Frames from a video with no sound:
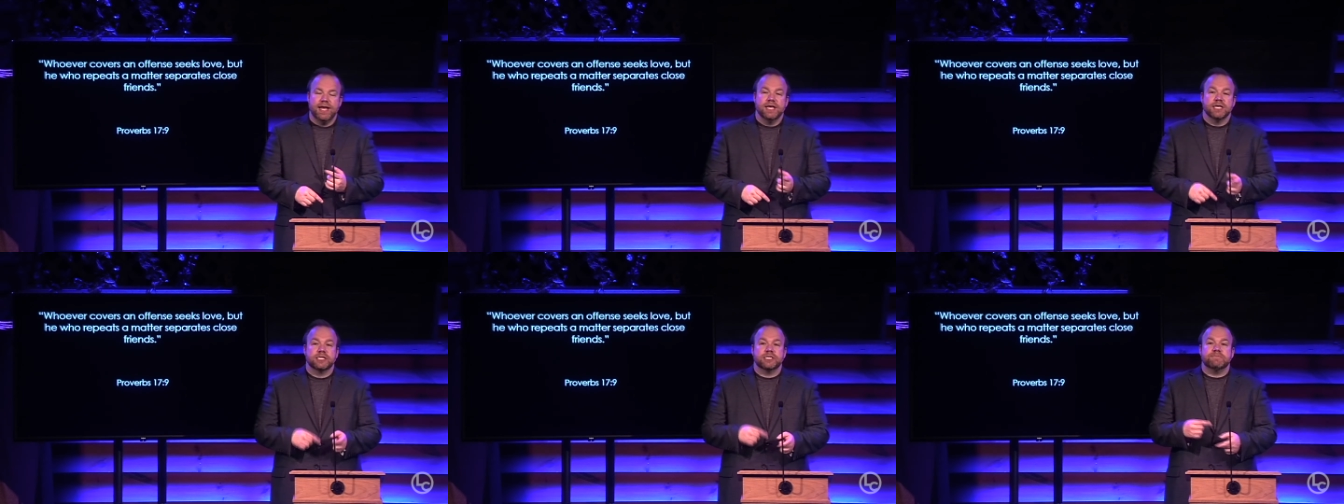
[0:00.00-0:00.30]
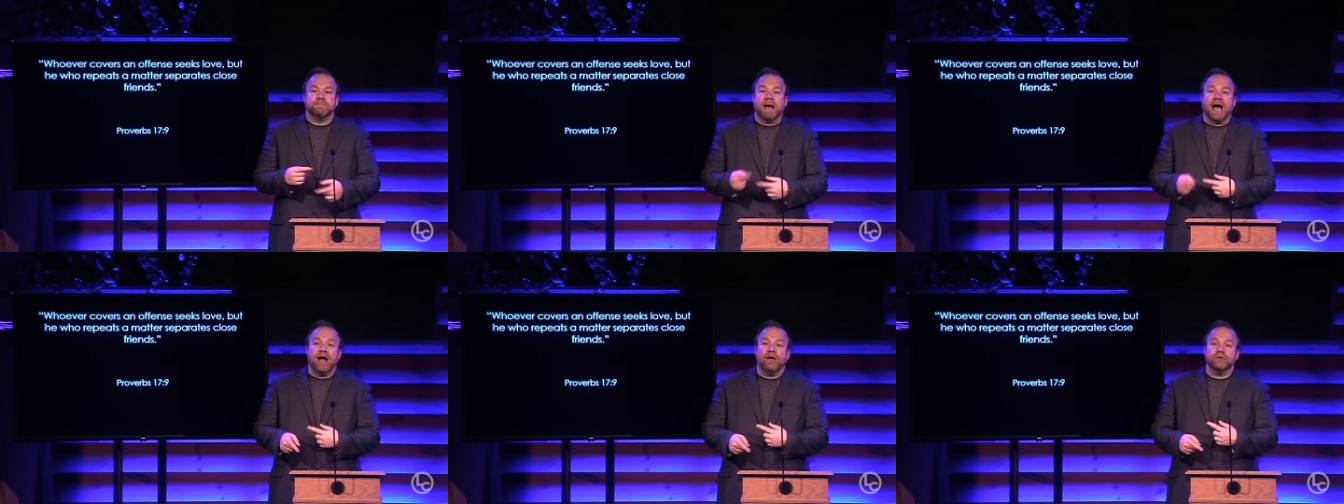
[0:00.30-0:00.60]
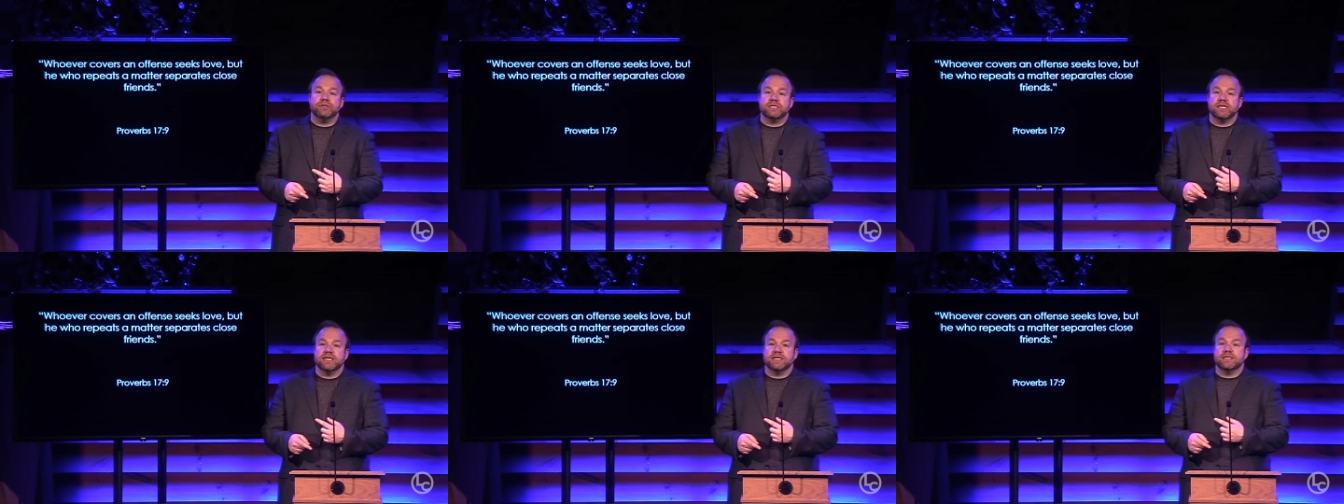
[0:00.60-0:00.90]

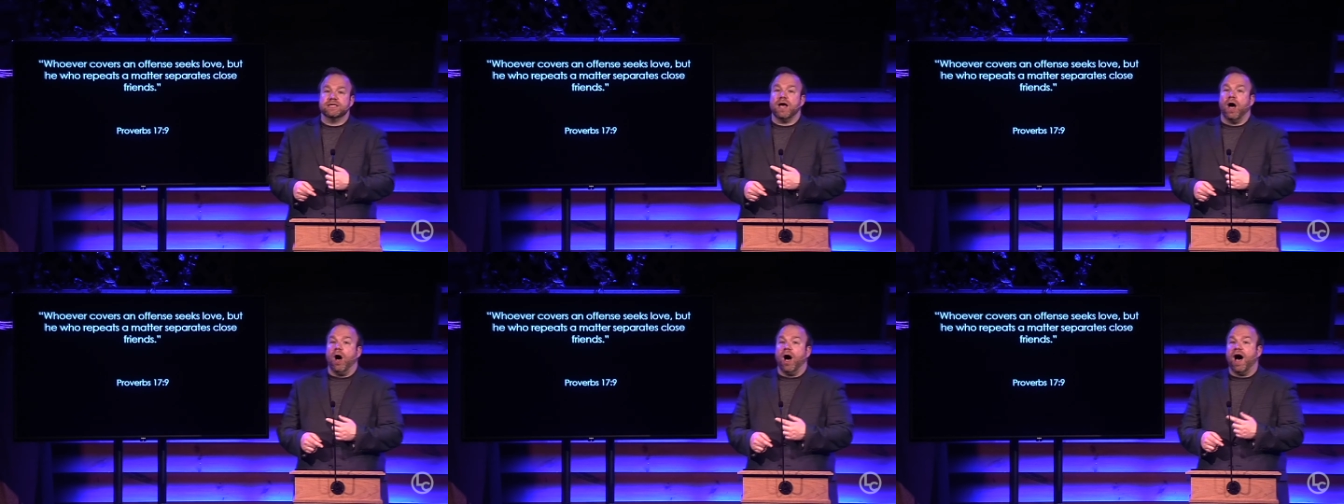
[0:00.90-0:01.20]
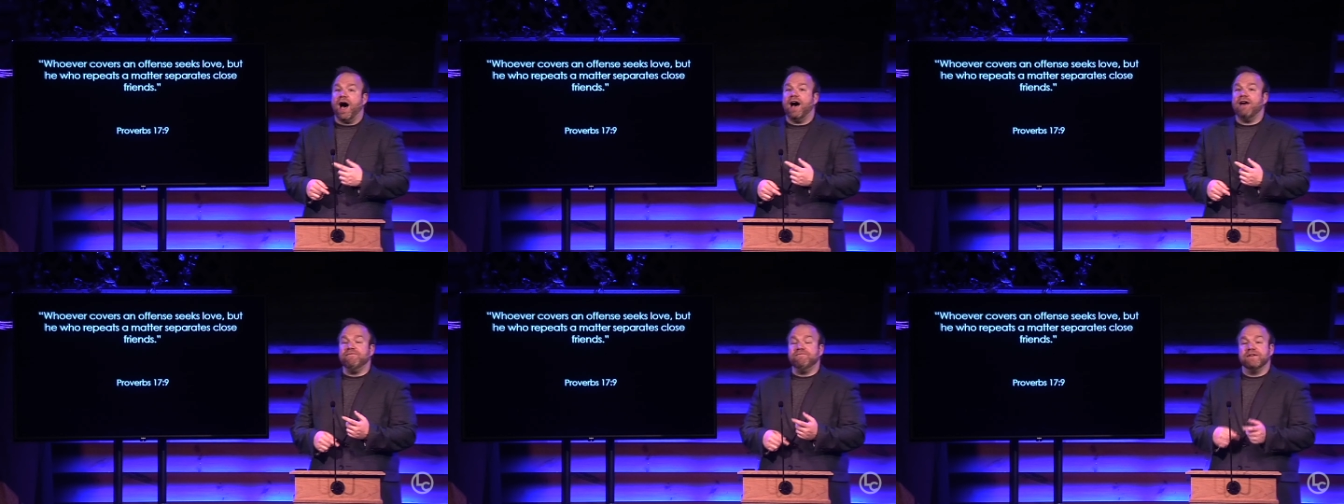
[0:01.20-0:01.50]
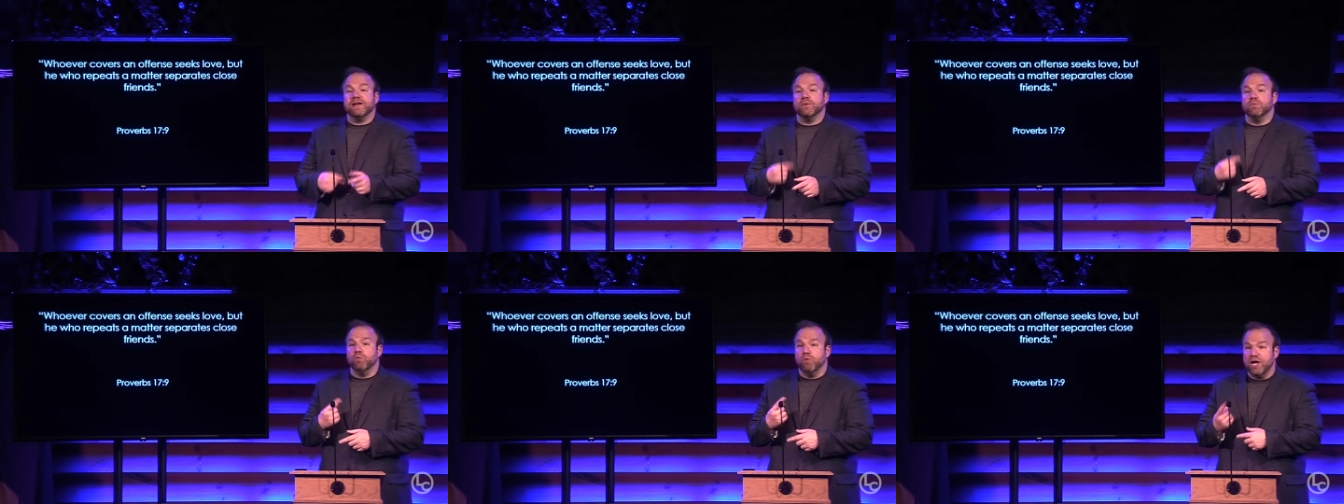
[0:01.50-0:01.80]
Spouses
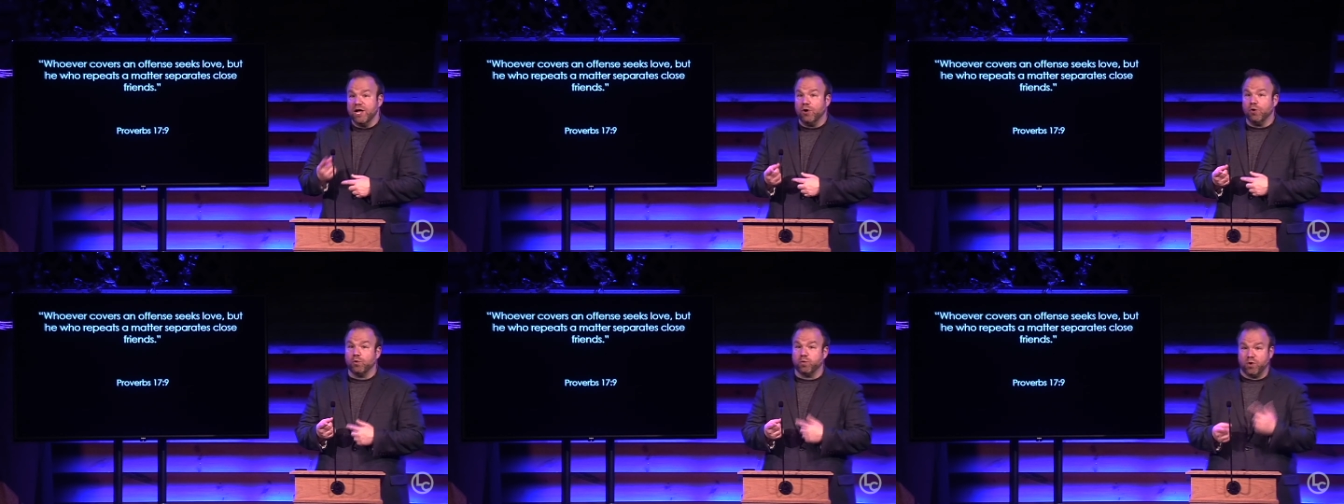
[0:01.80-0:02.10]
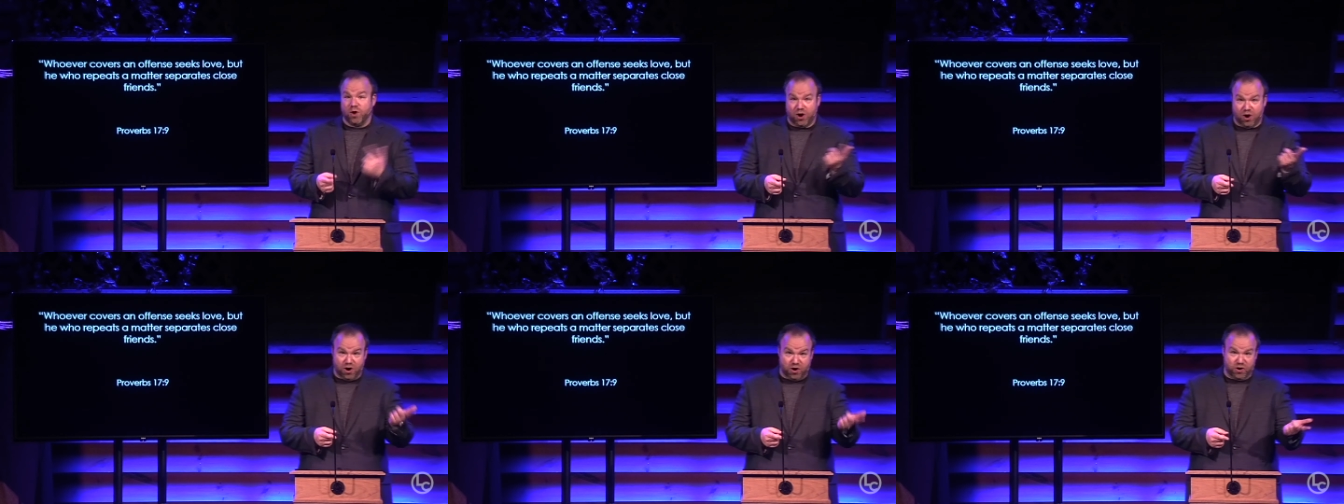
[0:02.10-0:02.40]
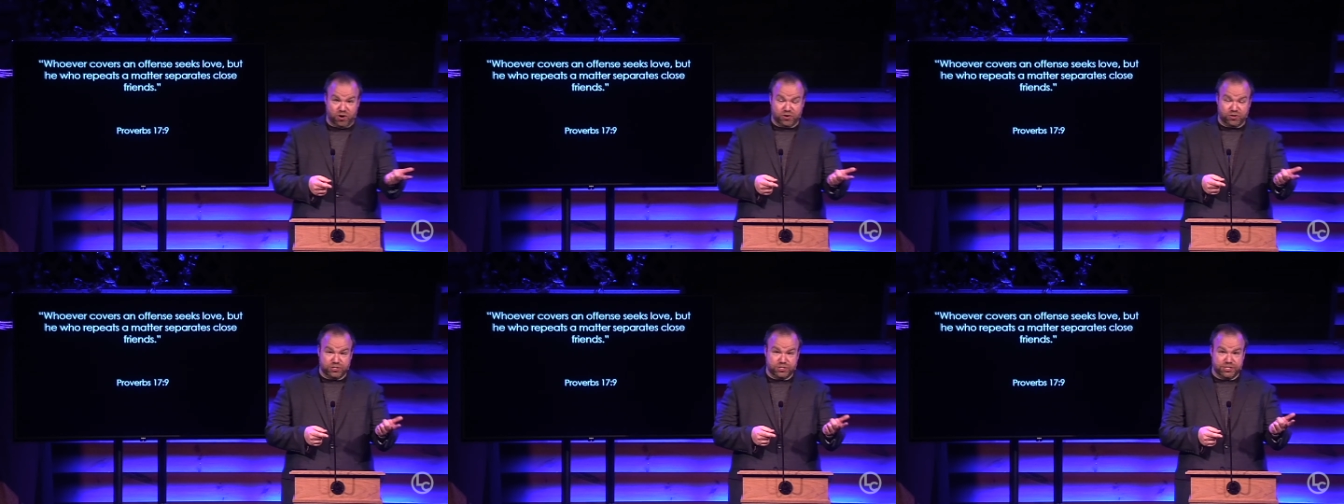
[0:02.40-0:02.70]
often will
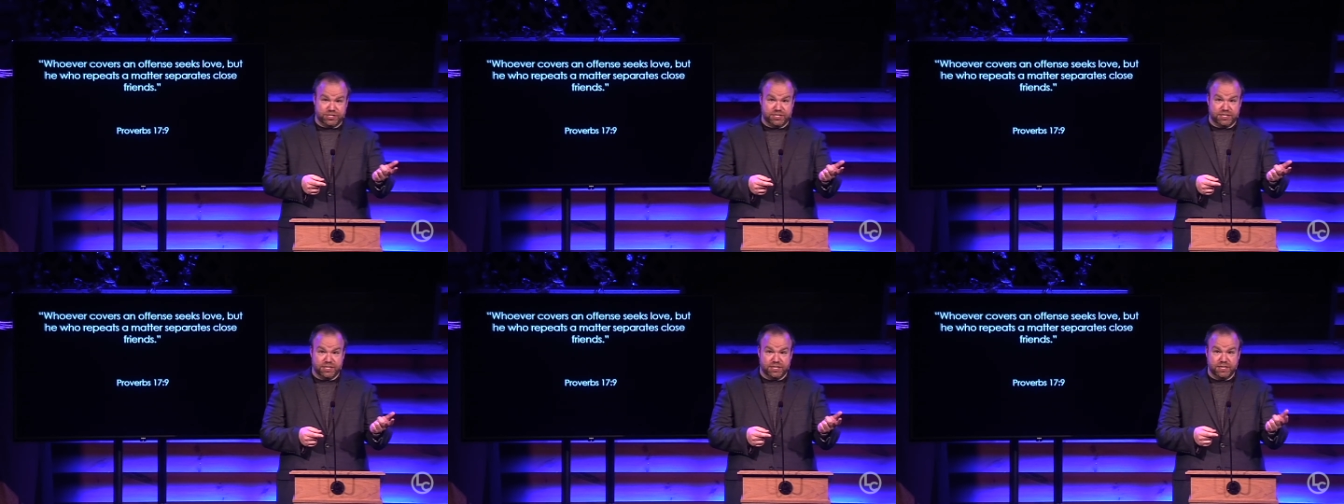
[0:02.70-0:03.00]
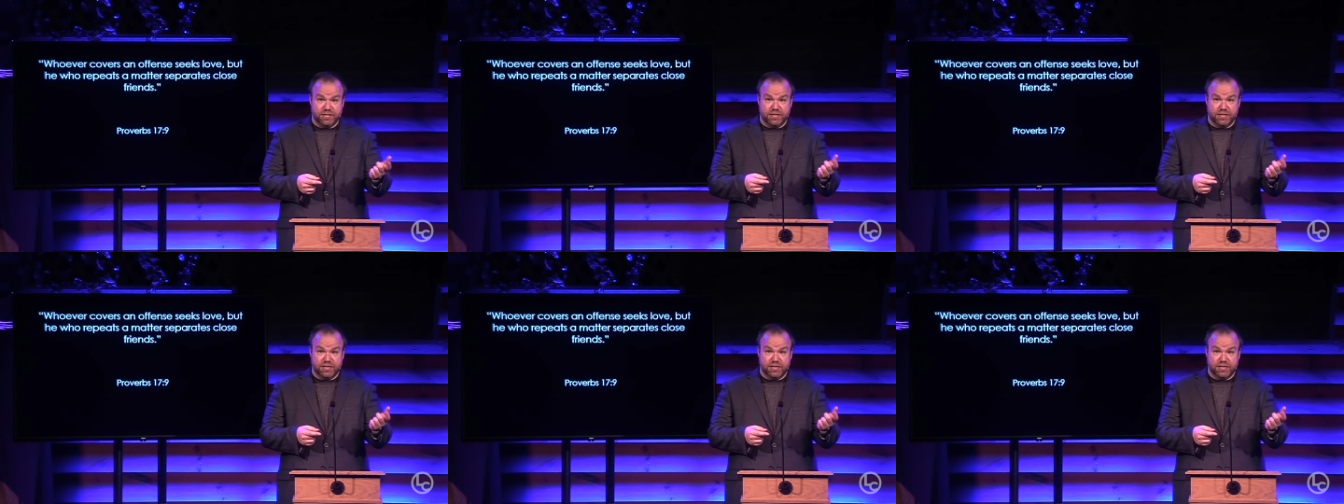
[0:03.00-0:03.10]
rehearse